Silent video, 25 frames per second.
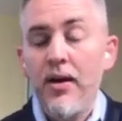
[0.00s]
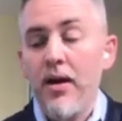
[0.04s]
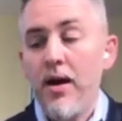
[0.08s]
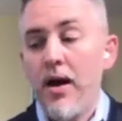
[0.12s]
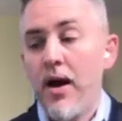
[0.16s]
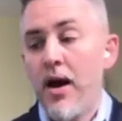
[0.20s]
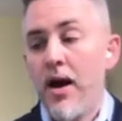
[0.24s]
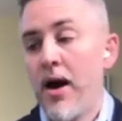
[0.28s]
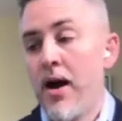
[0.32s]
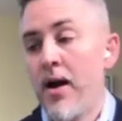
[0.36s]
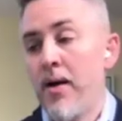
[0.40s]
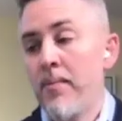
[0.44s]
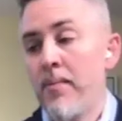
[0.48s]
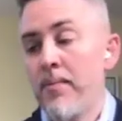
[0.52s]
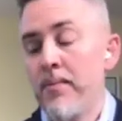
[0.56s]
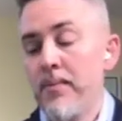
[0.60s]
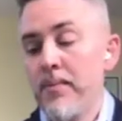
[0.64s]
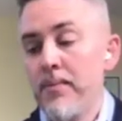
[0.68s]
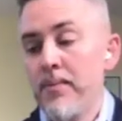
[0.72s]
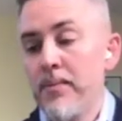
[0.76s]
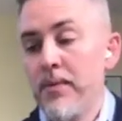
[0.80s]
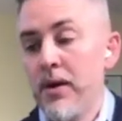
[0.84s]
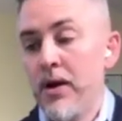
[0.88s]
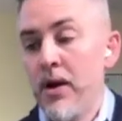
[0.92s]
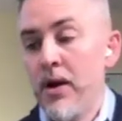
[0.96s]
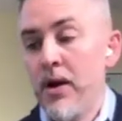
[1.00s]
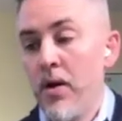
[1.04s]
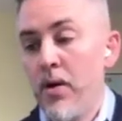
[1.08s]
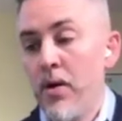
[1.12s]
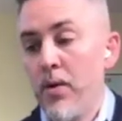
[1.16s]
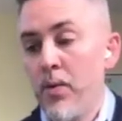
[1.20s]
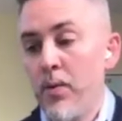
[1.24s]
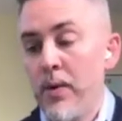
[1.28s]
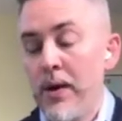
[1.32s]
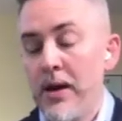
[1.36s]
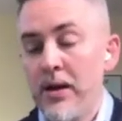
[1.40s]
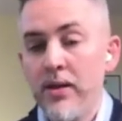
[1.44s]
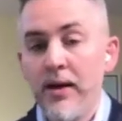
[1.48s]

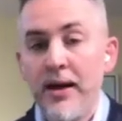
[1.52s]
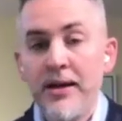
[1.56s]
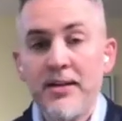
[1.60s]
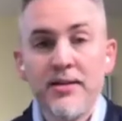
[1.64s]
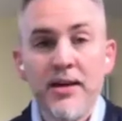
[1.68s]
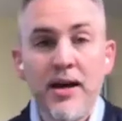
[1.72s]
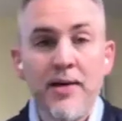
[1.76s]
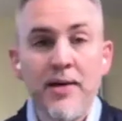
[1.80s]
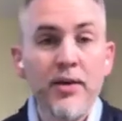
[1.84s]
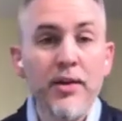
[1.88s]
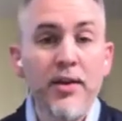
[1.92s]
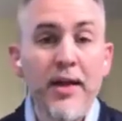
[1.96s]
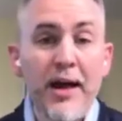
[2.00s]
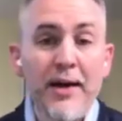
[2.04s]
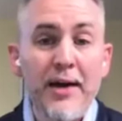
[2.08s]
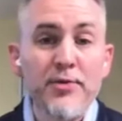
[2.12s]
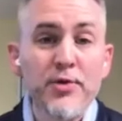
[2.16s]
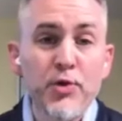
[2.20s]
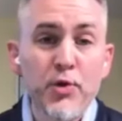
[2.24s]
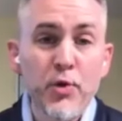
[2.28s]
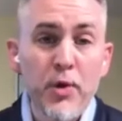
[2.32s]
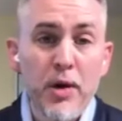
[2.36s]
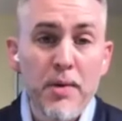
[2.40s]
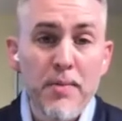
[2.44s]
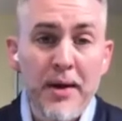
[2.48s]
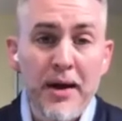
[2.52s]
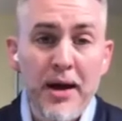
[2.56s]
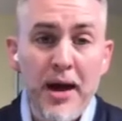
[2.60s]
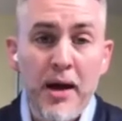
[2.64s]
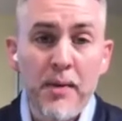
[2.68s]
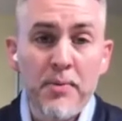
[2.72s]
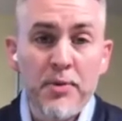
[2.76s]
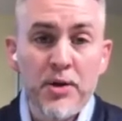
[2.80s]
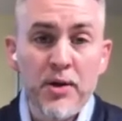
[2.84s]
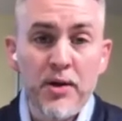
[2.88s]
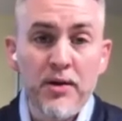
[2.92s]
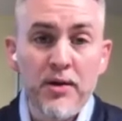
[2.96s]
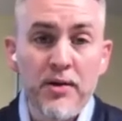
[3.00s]
We'd like to have a live streaming
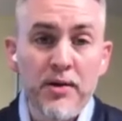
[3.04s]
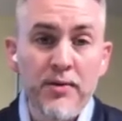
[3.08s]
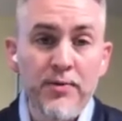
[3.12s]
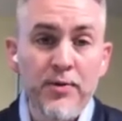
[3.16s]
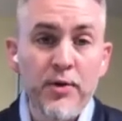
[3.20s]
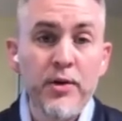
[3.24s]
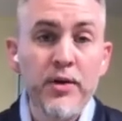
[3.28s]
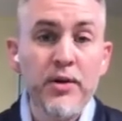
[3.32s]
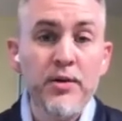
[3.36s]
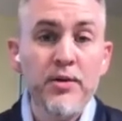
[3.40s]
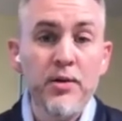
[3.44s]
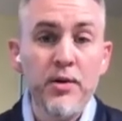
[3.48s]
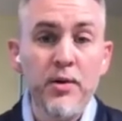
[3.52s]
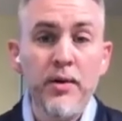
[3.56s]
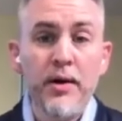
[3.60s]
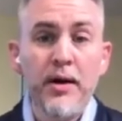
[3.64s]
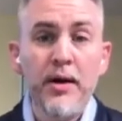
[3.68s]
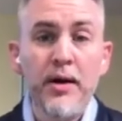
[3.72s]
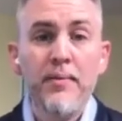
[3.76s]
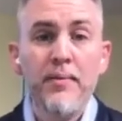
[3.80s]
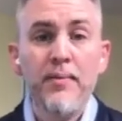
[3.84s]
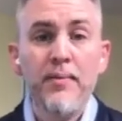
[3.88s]
option if you can do it.